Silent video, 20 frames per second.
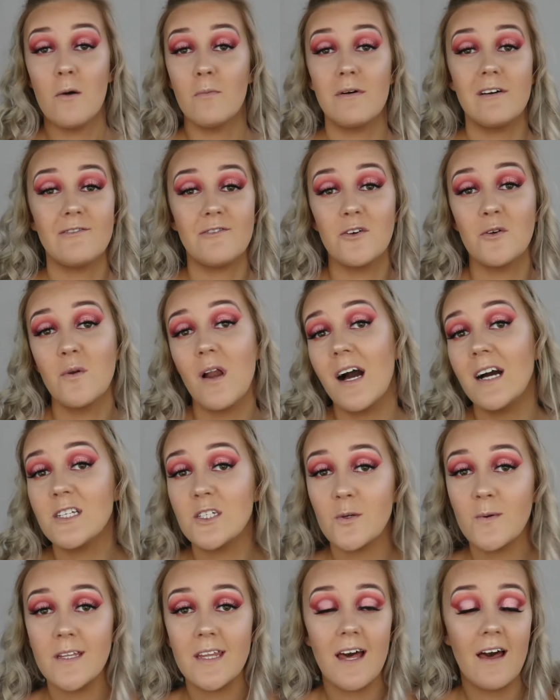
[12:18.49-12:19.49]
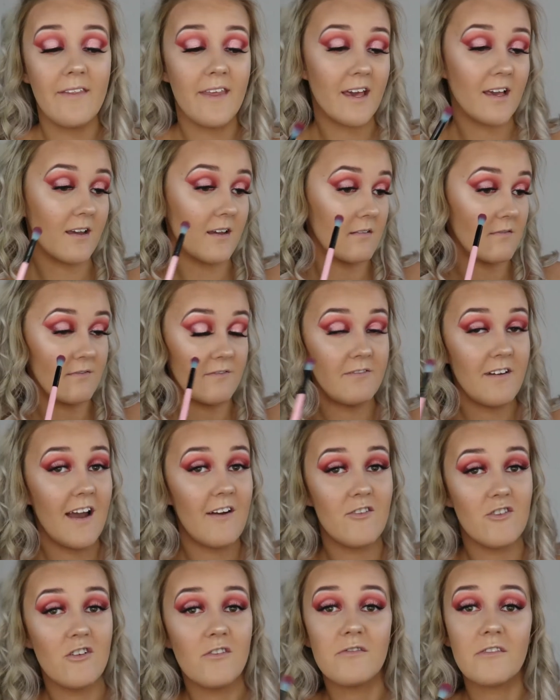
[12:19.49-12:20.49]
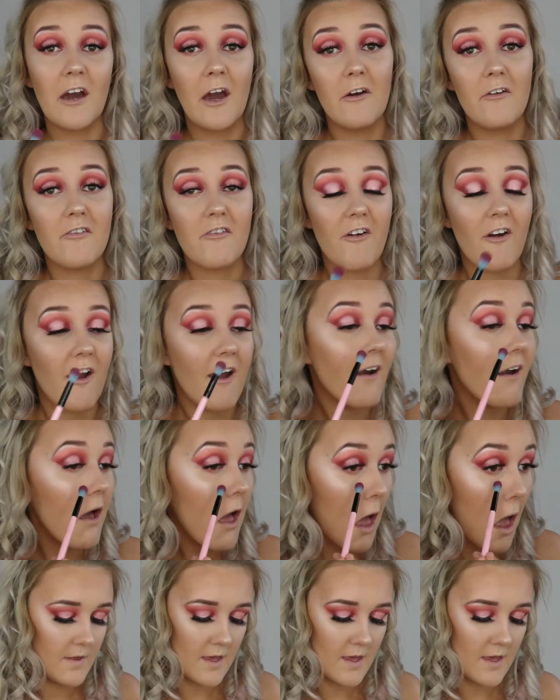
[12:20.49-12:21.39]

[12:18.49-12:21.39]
But if you like doing that, then fair enough, go for it.